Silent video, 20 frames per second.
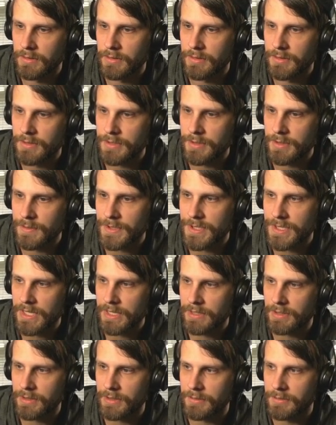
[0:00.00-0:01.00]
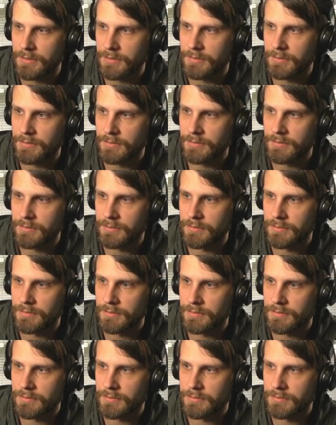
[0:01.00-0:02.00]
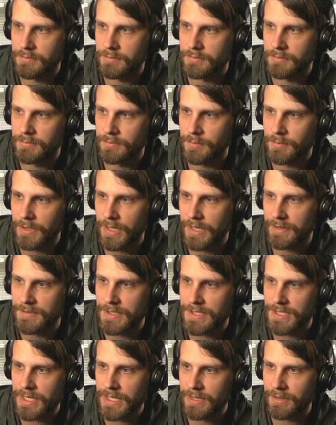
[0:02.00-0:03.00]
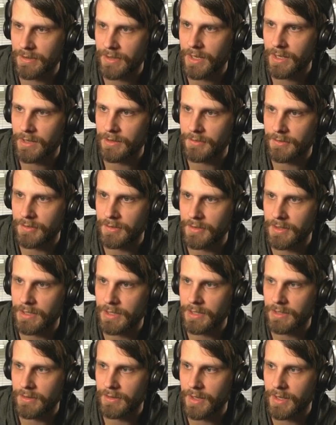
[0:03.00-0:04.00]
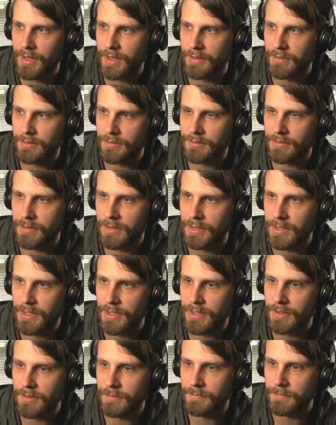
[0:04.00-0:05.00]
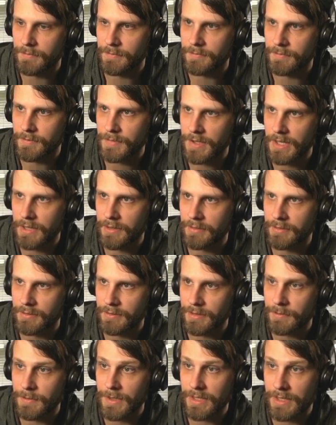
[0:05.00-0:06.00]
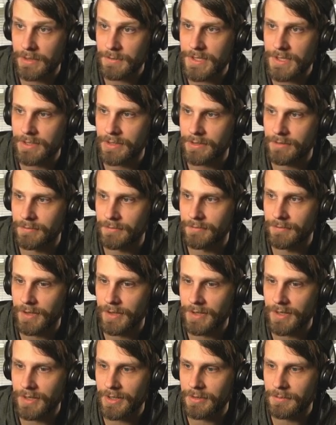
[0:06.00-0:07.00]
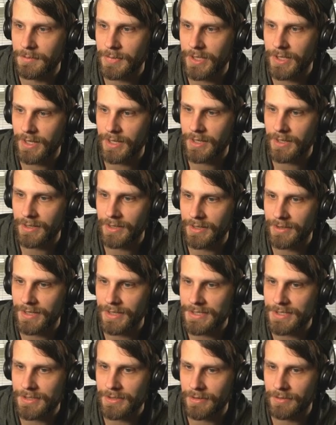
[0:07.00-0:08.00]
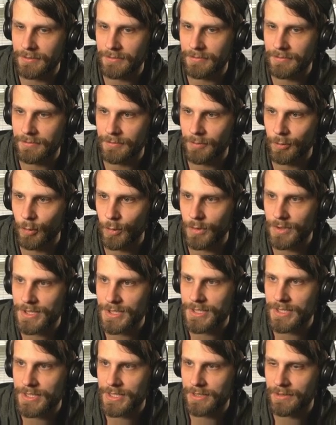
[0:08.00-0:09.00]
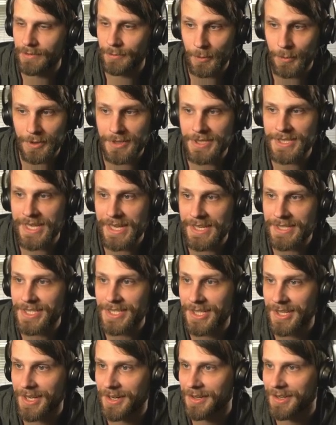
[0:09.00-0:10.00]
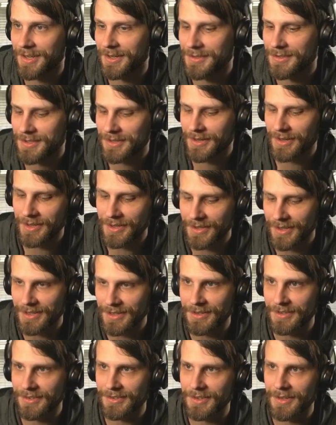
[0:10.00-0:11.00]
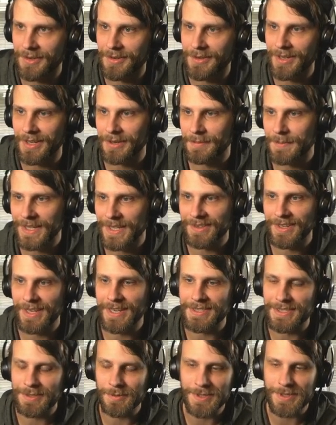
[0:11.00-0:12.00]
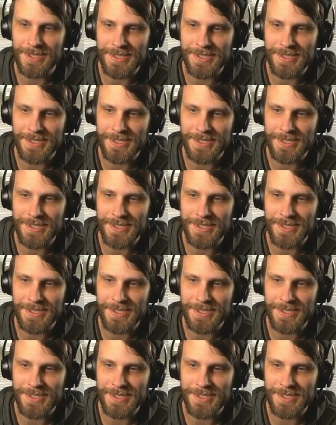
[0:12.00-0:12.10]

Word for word: So we sack you. We have to sack that, so they get that. Yeah, I mean, that was a very good play, and that's the worst case scenario draw. There is no doubt about that. So we just